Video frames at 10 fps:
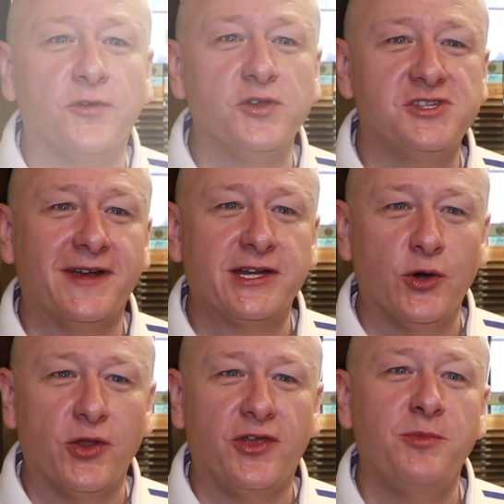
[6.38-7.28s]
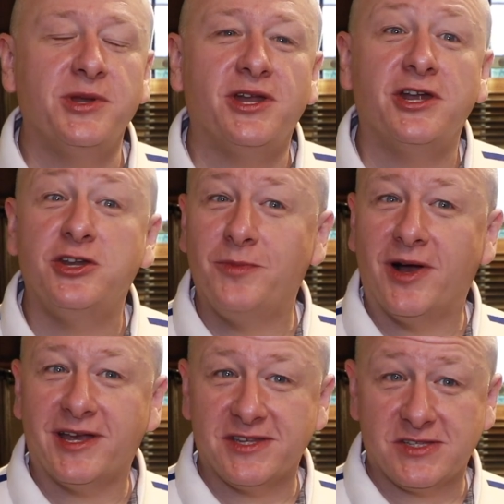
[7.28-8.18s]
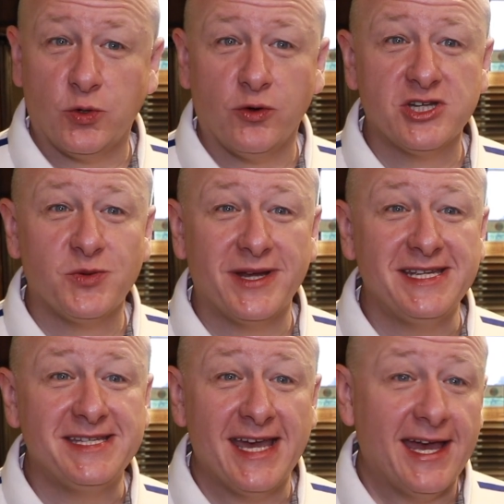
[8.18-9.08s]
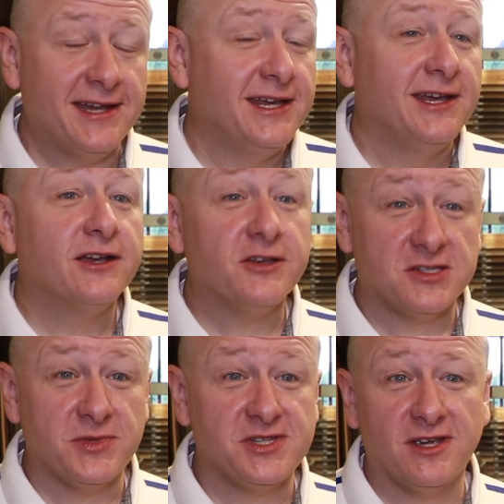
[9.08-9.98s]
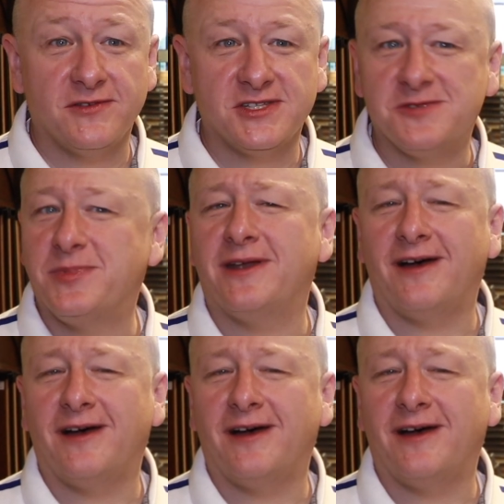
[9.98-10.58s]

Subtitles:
Falls Direct North opened our Newmarket store in 2010, customer service has been